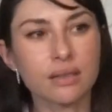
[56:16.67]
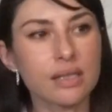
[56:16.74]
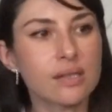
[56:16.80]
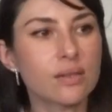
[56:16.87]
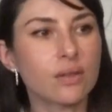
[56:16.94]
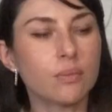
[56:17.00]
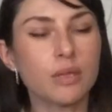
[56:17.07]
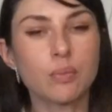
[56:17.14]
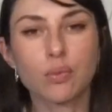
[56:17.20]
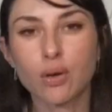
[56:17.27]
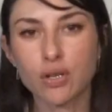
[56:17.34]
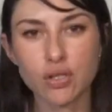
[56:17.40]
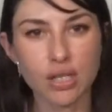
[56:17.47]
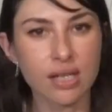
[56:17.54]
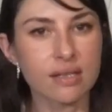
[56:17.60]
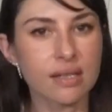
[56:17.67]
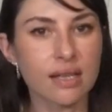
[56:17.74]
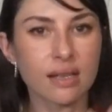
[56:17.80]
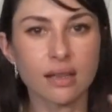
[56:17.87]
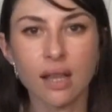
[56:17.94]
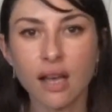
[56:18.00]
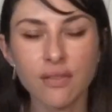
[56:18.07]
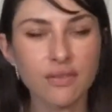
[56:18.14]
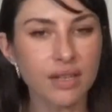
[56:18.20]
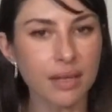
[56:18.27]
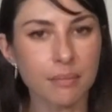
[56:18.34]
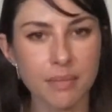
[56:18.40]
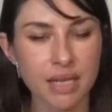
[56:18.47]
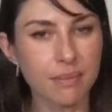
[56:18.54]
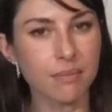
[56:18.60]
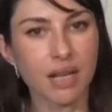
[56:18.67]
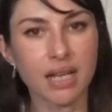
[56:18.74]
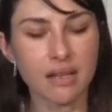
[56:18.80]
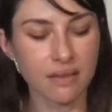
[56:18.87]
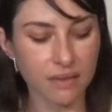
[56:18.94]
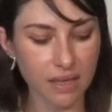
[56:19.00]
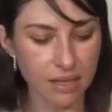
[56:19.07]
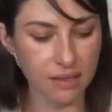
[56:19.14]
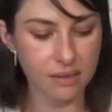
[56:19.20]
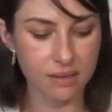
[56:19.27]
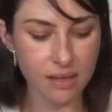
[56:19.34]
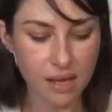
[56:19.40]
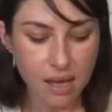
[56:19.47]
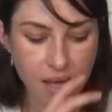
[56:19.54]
this could be projects. Love can mean many things.